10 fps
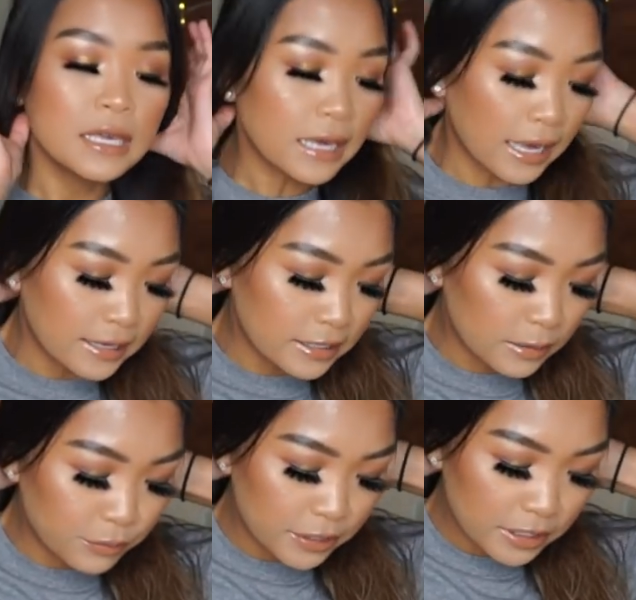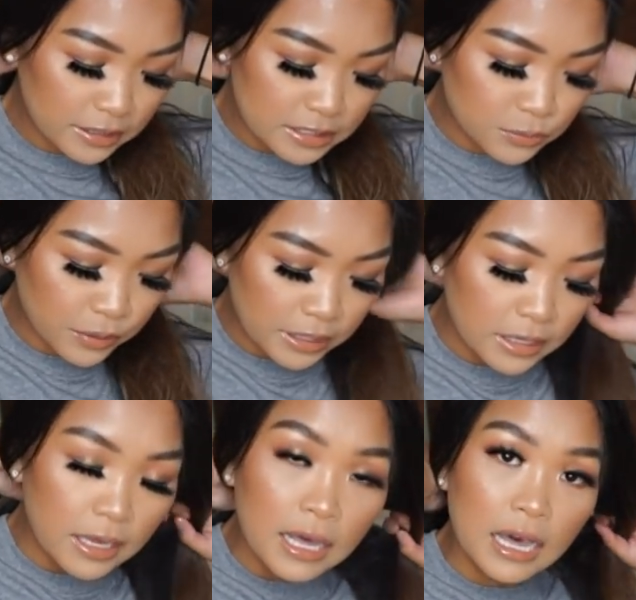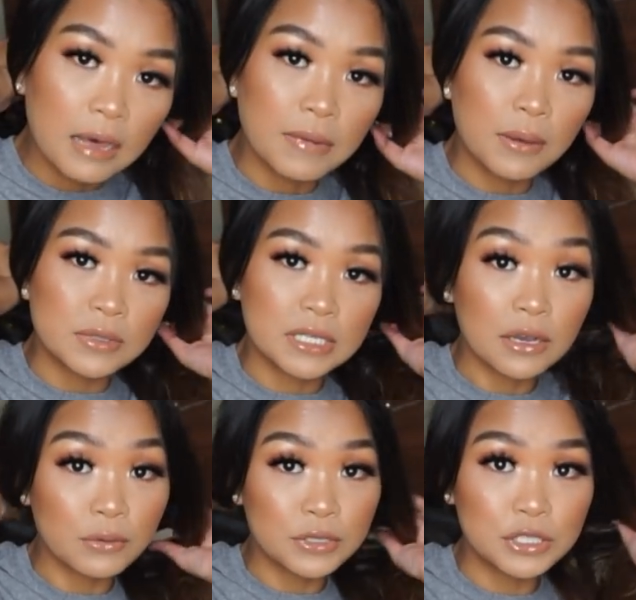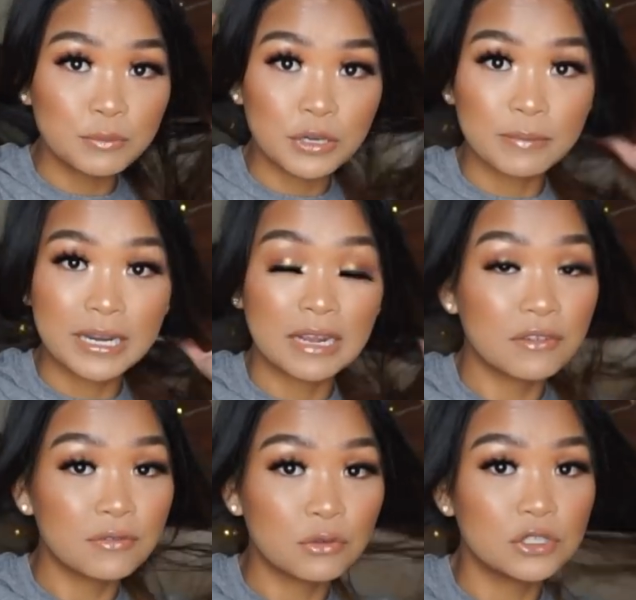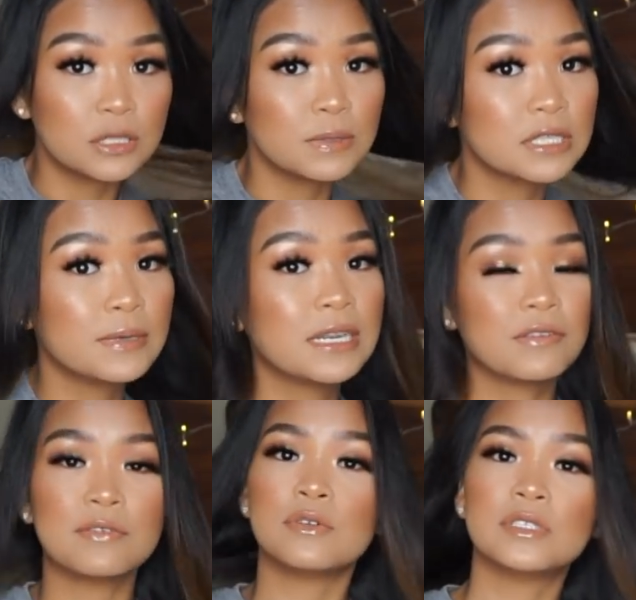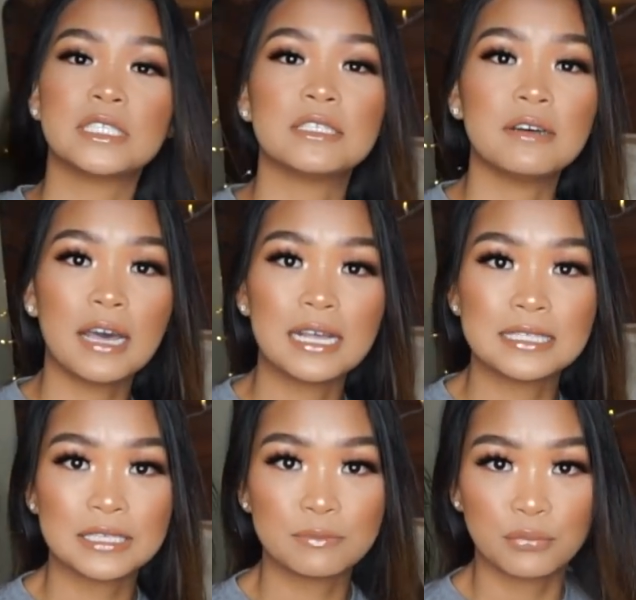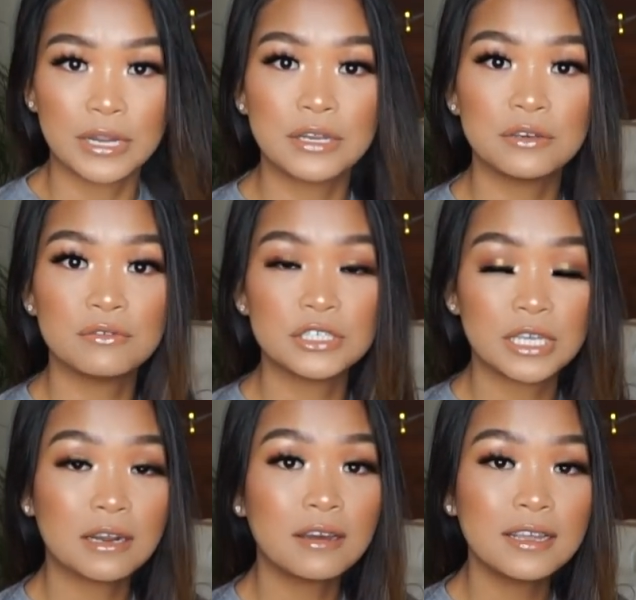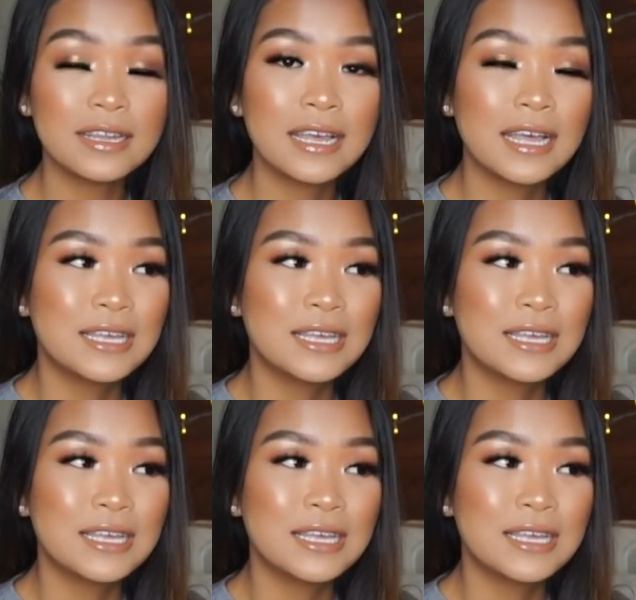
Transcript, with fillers: yeah, I ended up bringing this one. I was not going to bring my Neverfull just because my Neverfull still has like brand new Vachetta on it,